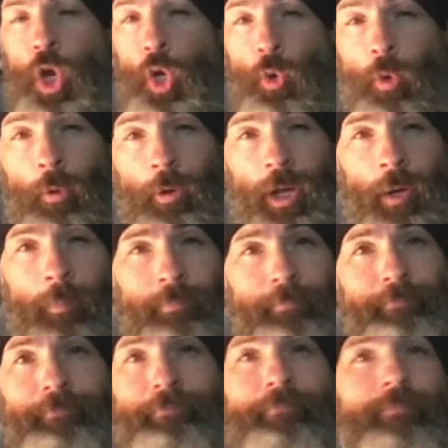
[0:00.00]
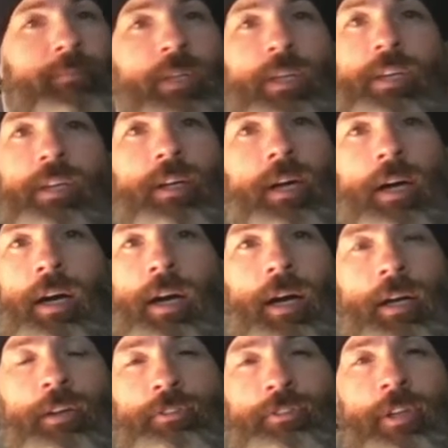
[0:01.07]
Growing up,
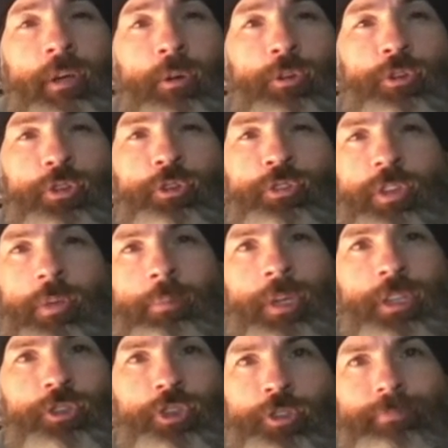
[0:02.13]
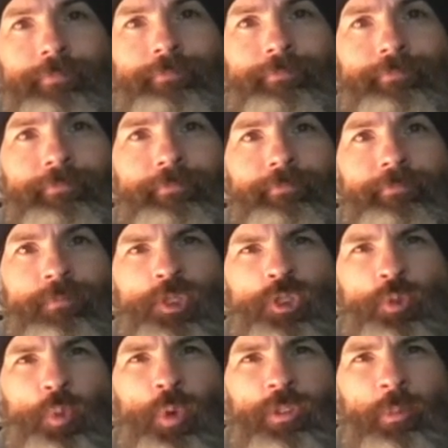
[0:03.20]
I just didn't go to church that much.
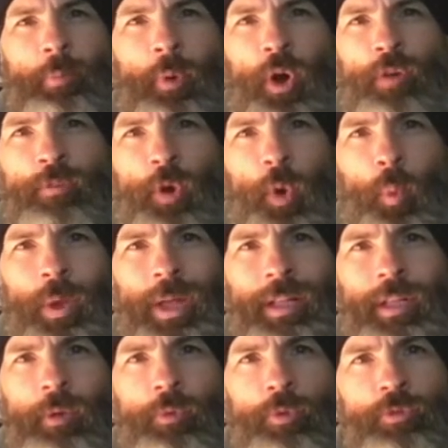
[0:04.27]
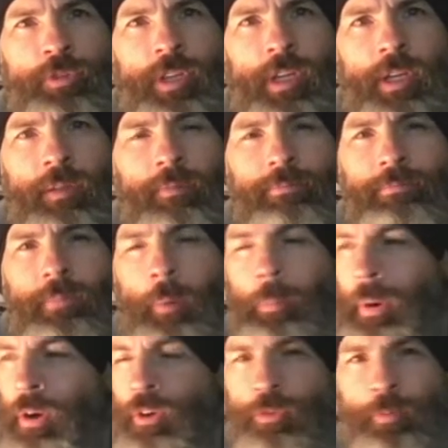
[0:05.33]
Just wasn't part of our weekly routine. My
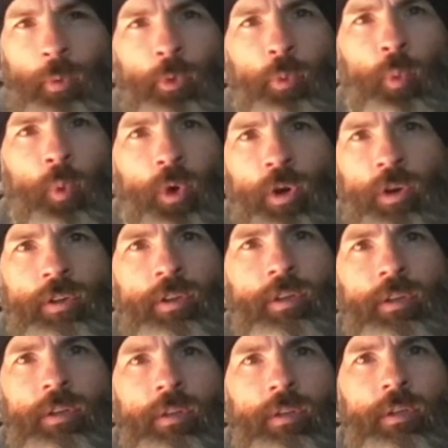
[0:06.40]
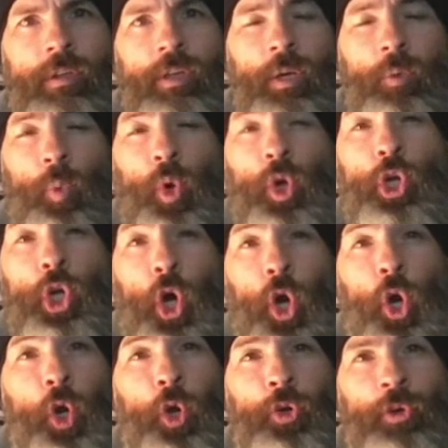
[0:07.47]
parents both worked and worked
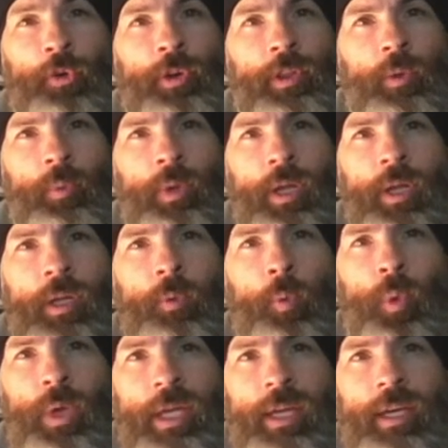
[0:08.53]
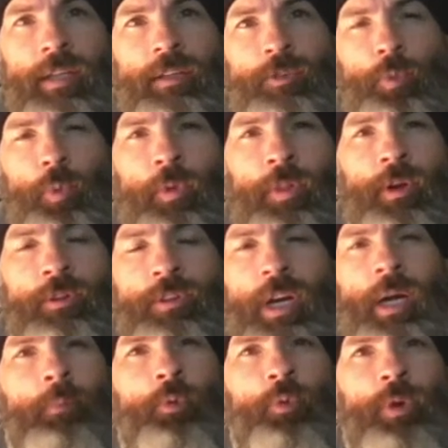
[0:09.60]
hard during the week, and weekends were their
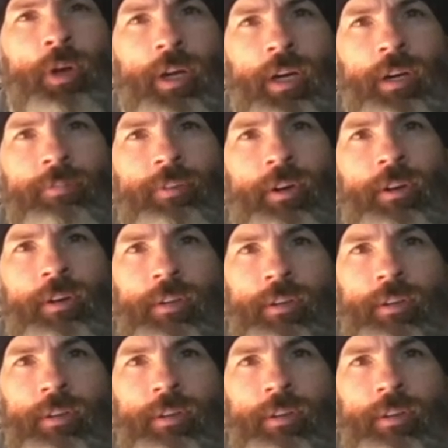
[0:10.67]
time to recover.